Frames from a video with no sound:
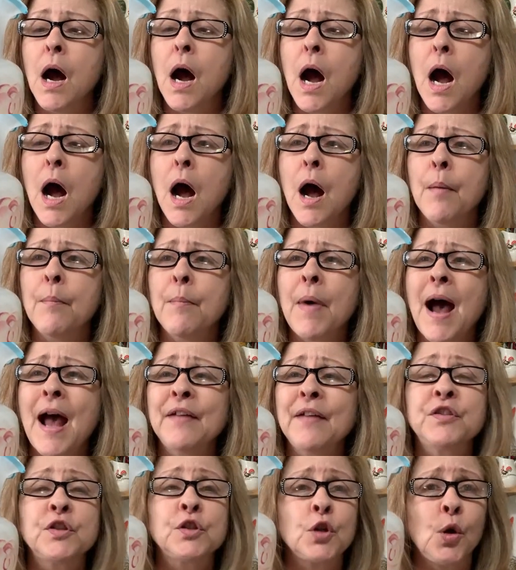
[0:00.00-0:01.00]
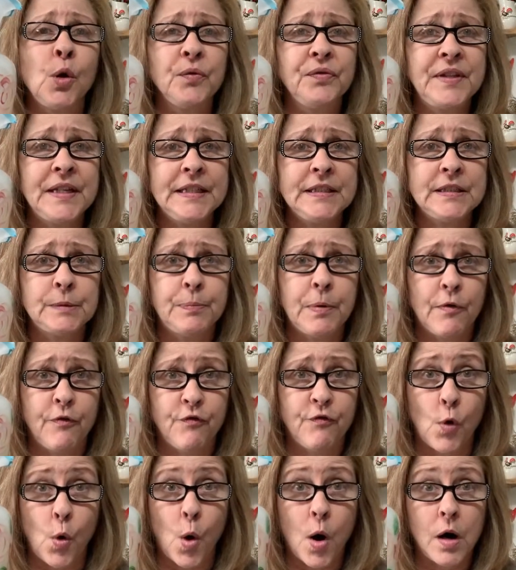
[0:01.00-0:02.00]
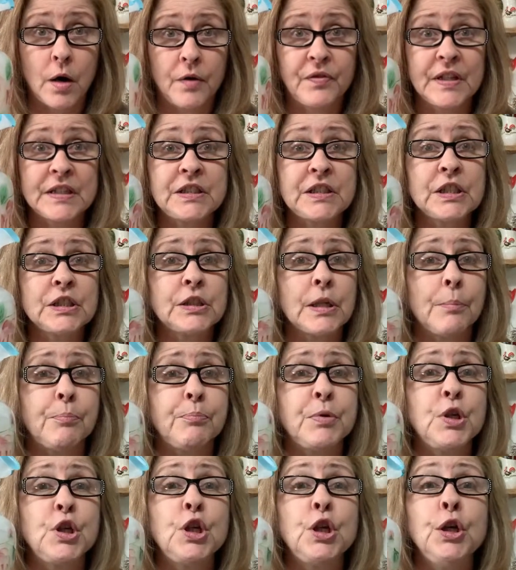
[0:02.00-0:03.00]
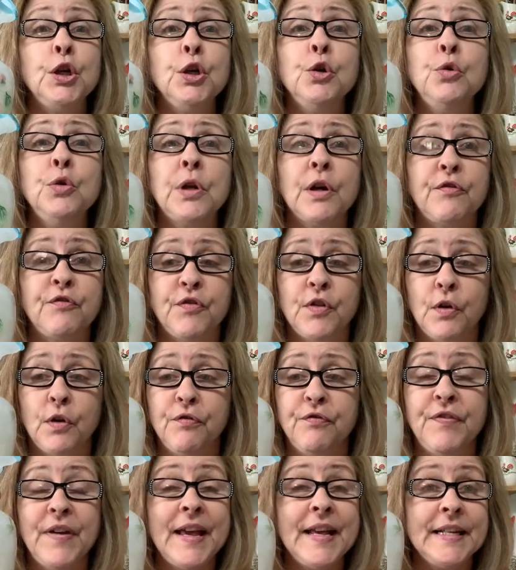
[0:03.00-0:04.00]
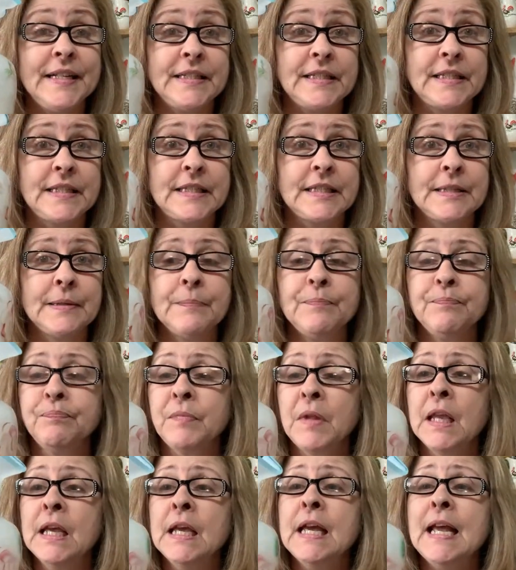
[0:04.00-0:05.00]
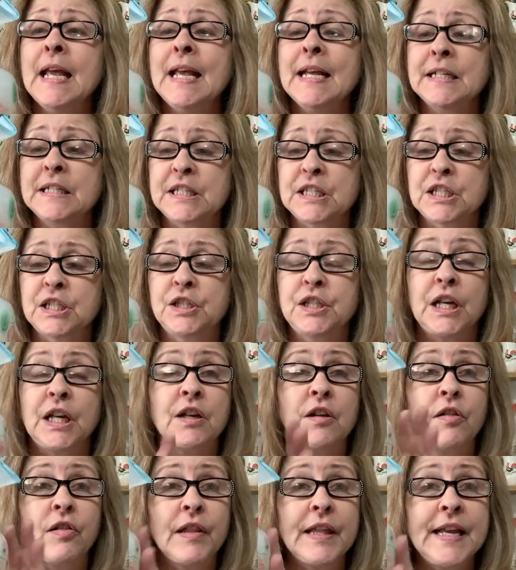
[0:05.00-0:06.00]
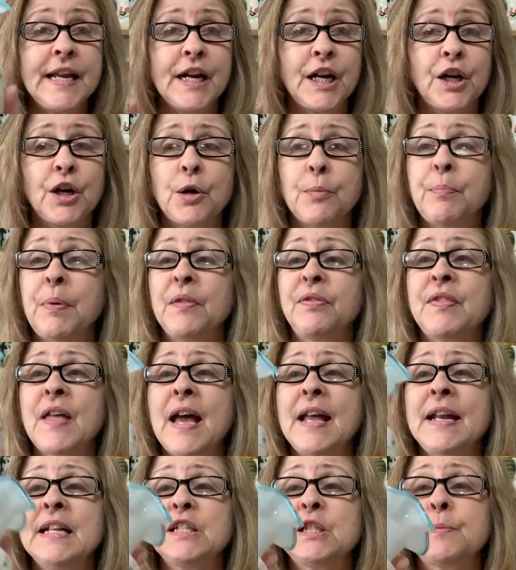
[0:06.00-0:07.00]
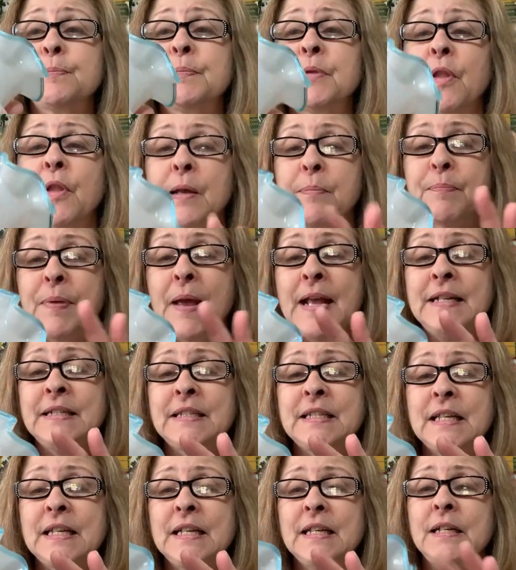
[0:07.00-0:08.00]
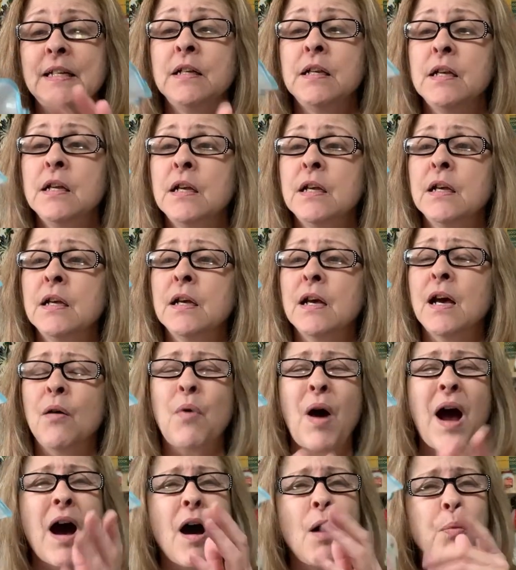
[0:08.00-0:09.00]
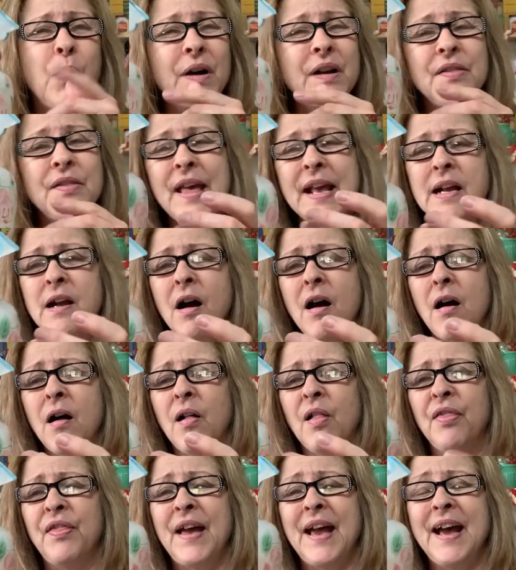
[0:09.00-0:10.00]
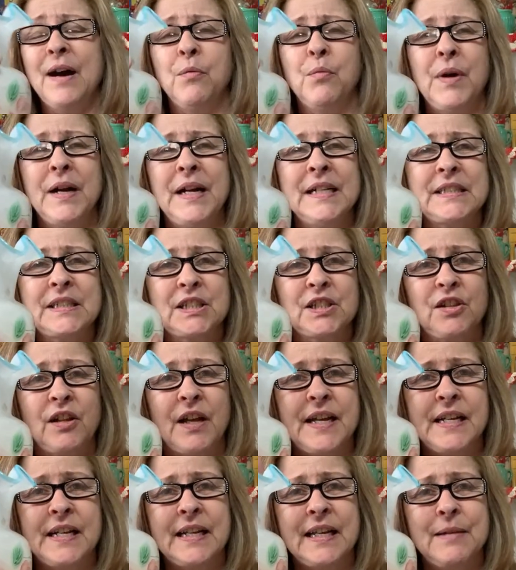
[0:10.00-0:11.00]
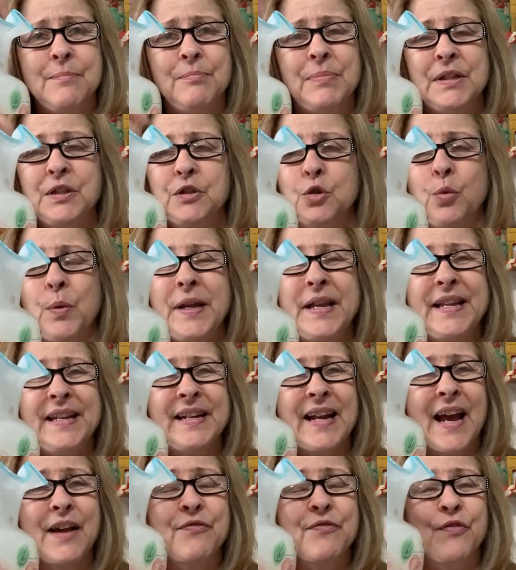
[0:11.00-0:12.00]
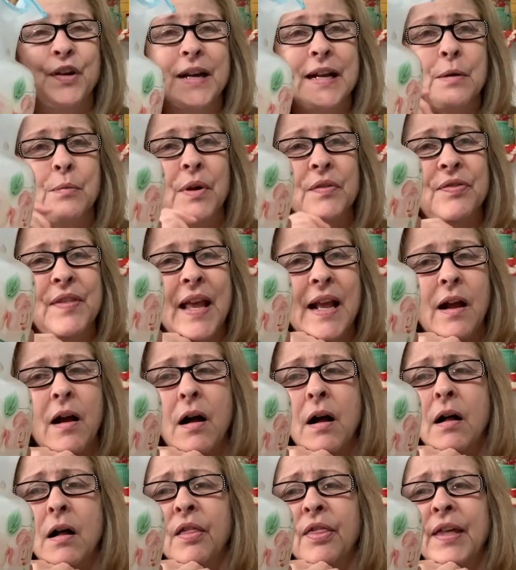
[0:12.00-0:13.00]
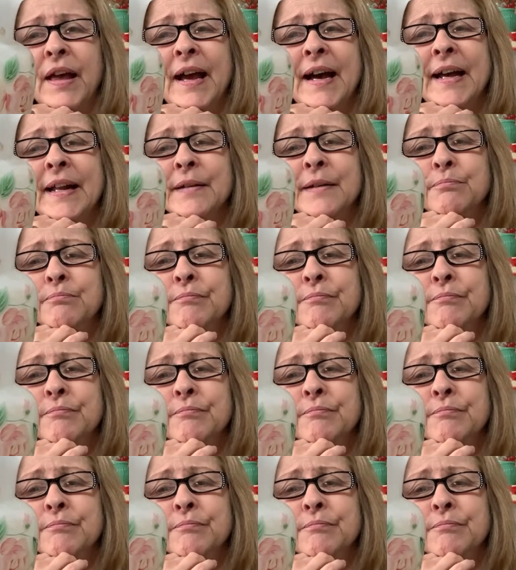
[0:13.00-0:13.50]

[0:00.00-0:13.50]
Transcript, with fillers: Um, I've sold these before. This is a beautiful vase. It's the clear, but then it's like painted. Uh, what do they call that when it's like in between? I forget what they call that.